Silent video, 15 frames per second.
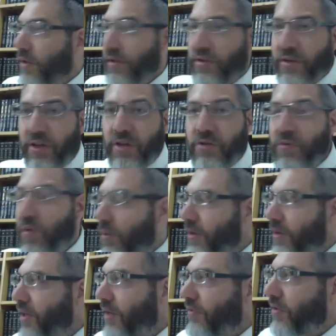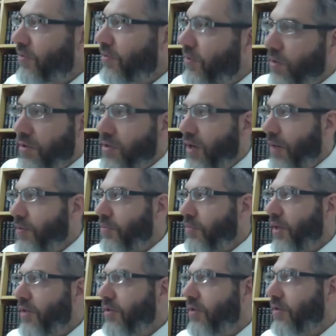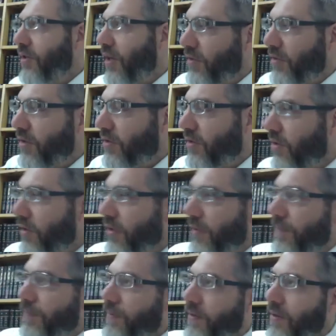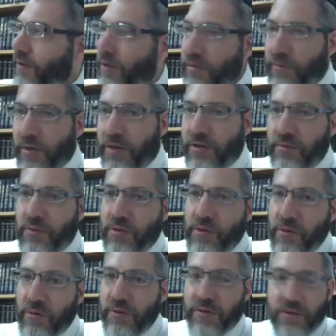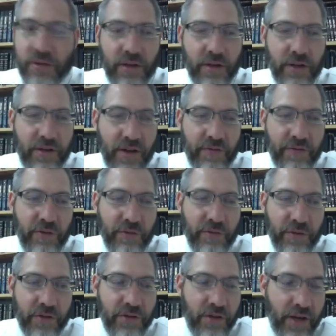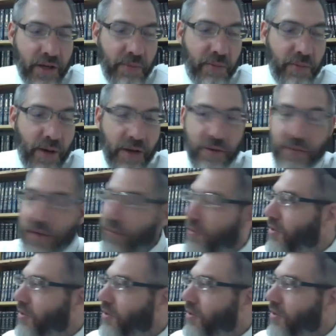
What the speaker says: is something you always have to do in all times and places. You have to deter them. Otherwise, you will cause the downfall of your society. But by the way, we